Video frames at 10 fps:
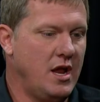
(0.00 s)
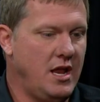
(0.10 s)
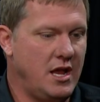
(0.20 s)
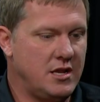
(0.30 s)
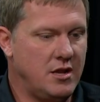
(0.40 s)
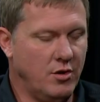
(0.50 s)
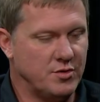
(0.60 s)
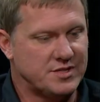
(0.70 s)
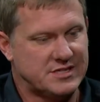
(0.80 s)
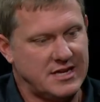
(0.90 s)
And, and you
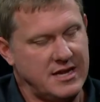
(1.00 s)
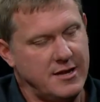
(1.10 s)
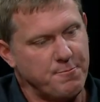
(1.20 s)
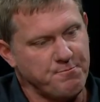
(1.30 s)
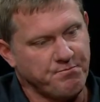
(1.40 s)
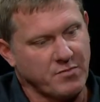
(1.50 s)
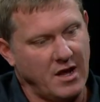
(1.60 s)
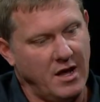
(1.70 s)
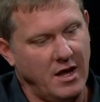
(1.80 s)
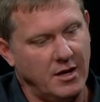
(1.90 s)
don't see
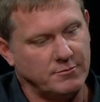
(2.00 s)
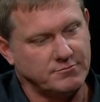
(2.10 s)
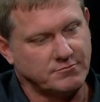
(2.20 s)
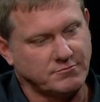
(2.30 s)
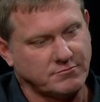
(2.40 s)
um,